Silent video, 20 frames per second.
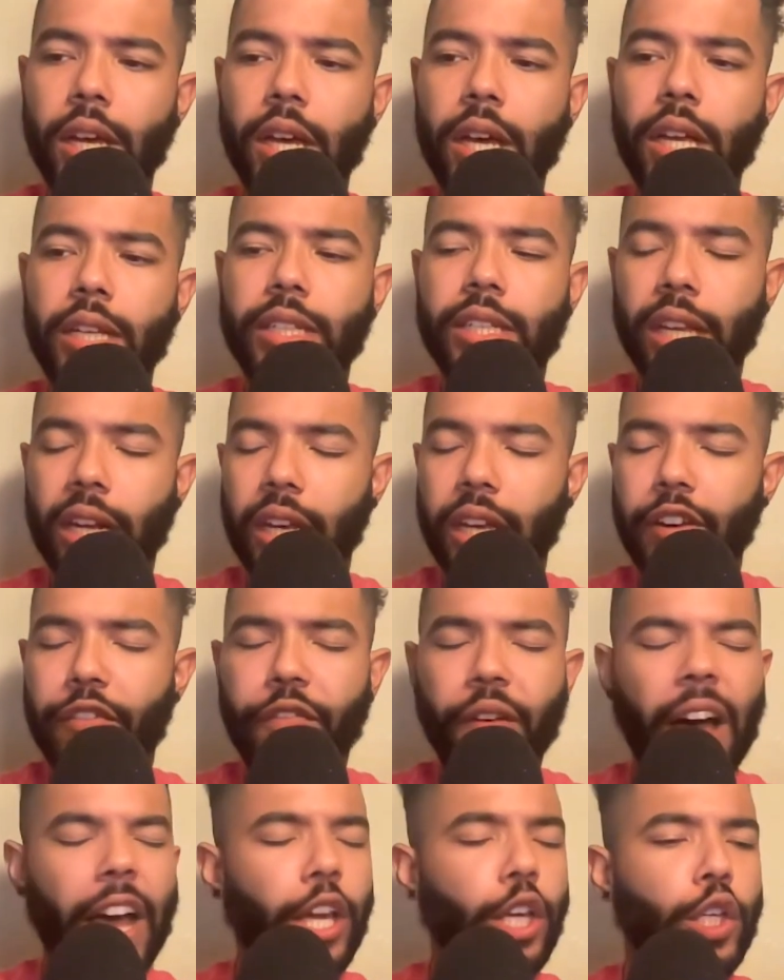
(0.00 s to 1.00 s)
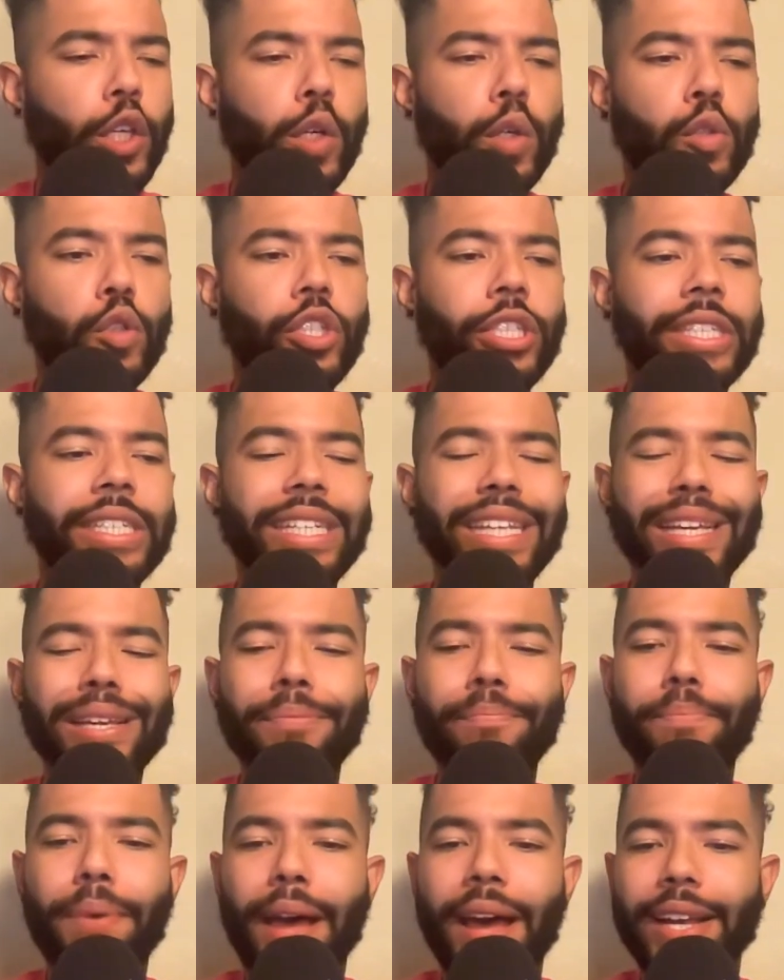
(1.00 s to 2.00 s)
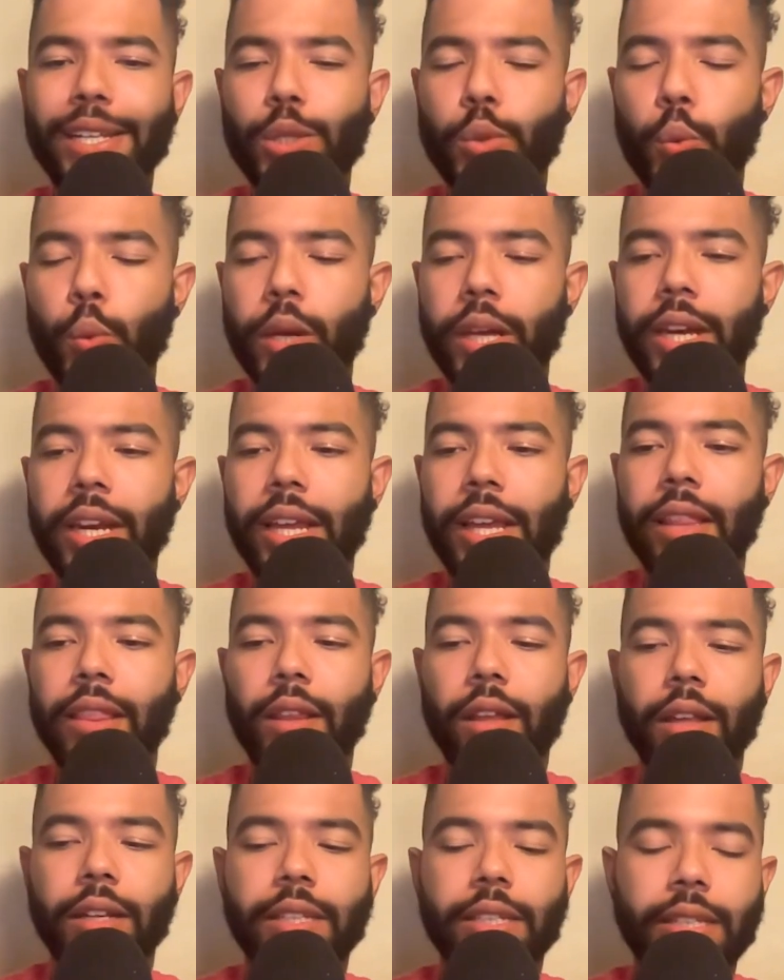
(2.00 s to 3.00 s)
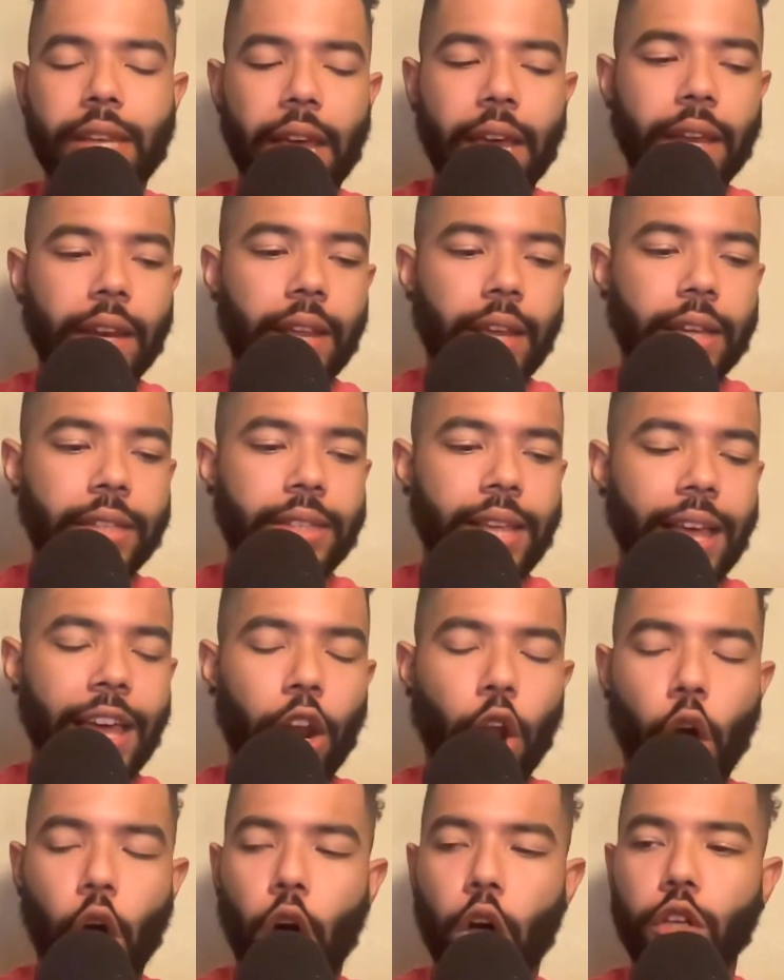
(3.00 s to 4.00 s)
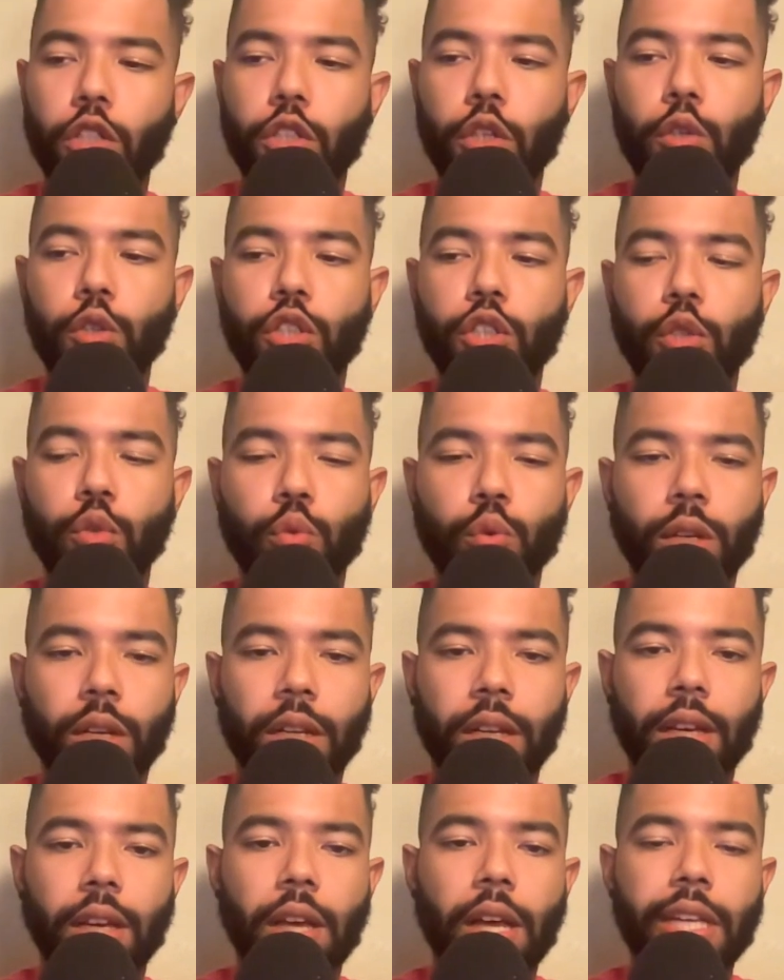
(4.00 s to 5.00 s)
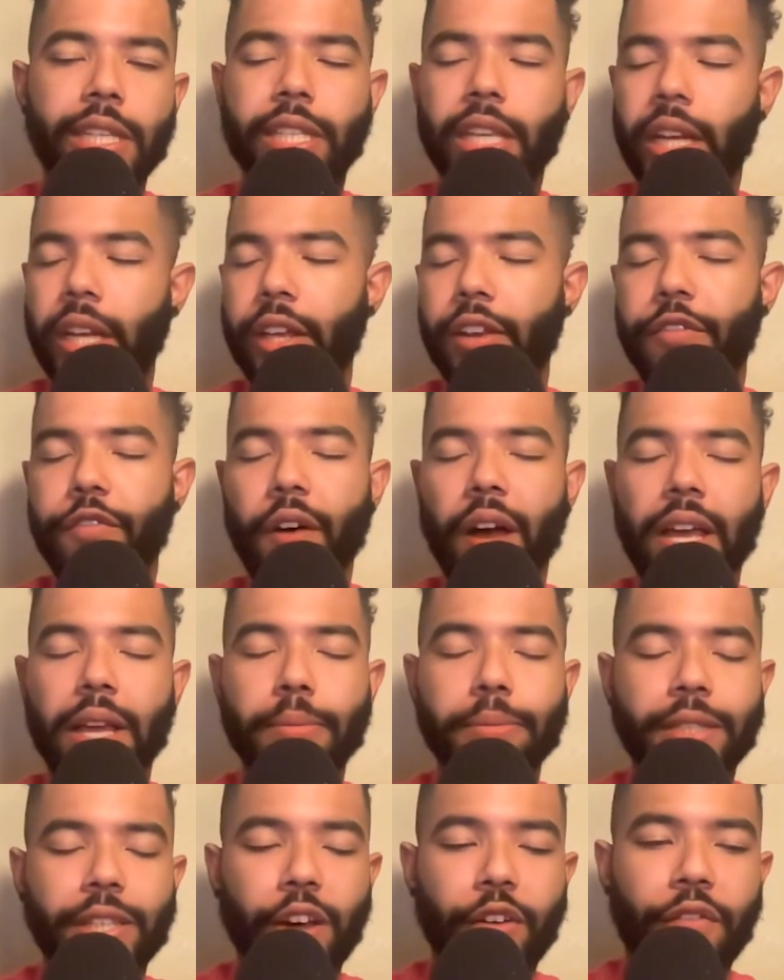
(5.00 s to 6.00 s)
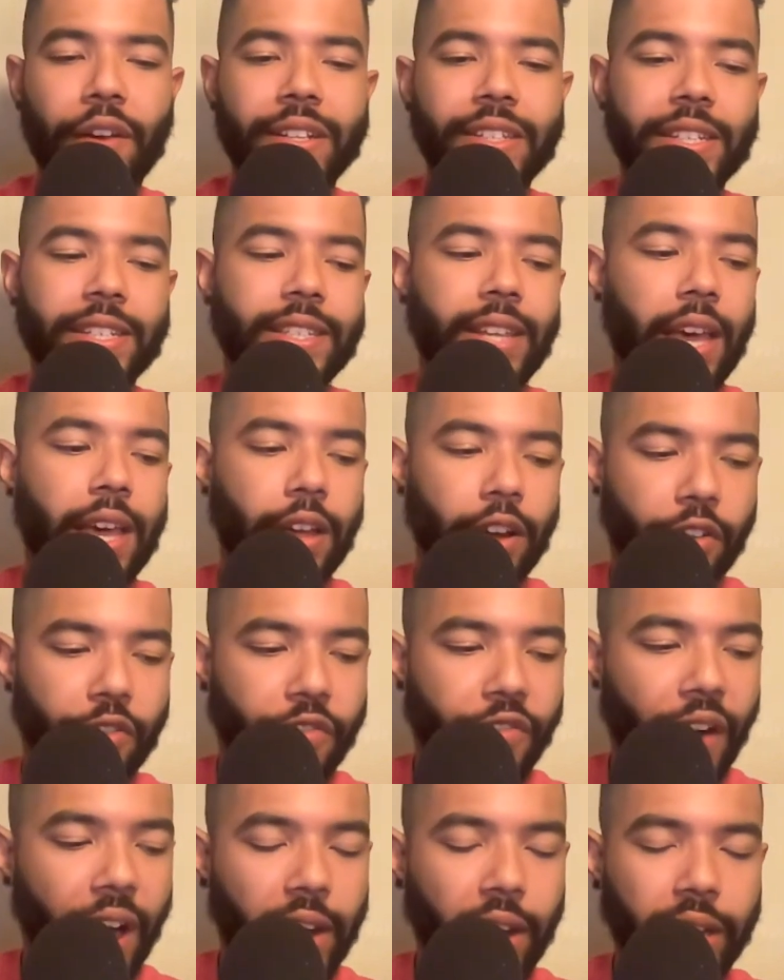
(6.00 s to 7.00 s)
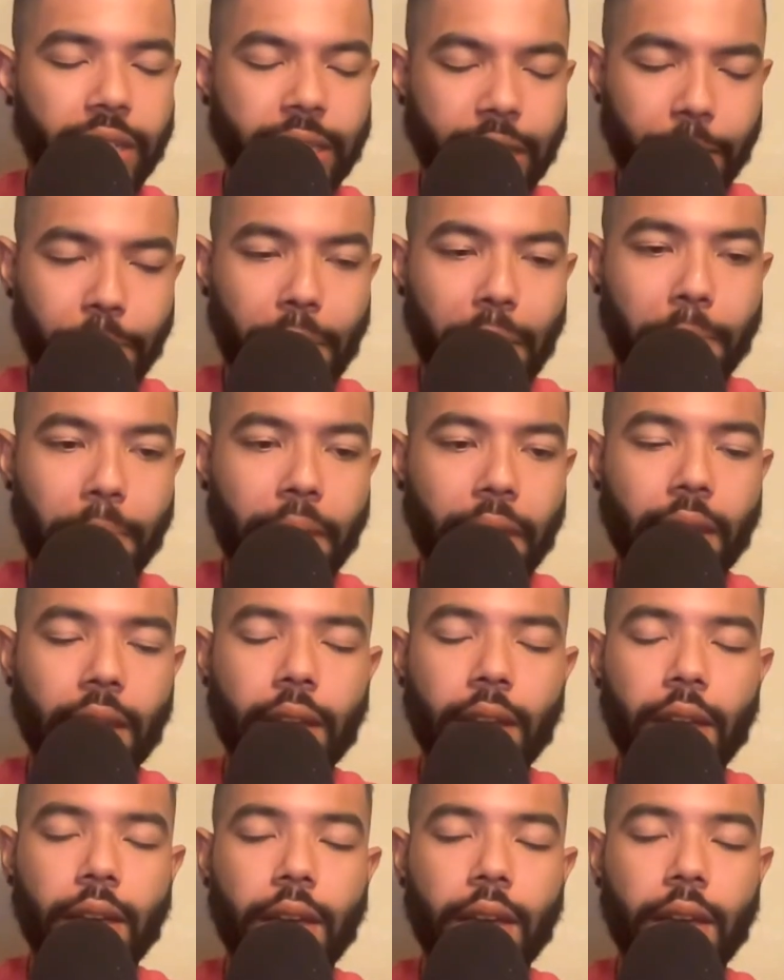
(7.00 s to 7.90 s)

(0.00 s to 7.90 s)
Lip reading: solidify a huge D-backs win in the standings, and also just really solidify himself as a Cy Young finalist and maybe